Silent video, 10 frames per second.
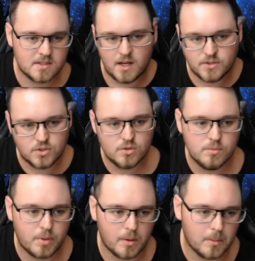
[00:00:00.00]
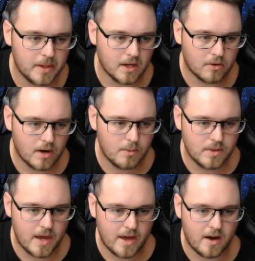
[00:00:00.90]
I do probably agree
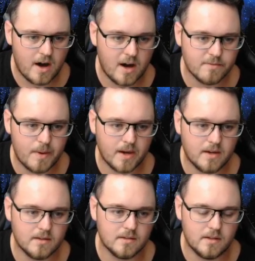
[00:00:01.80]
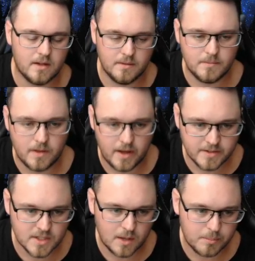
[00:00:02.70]
with how the halfback
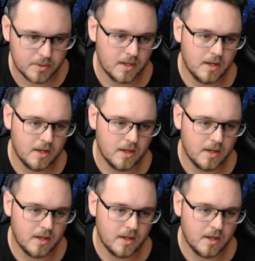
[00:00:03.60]
lines up.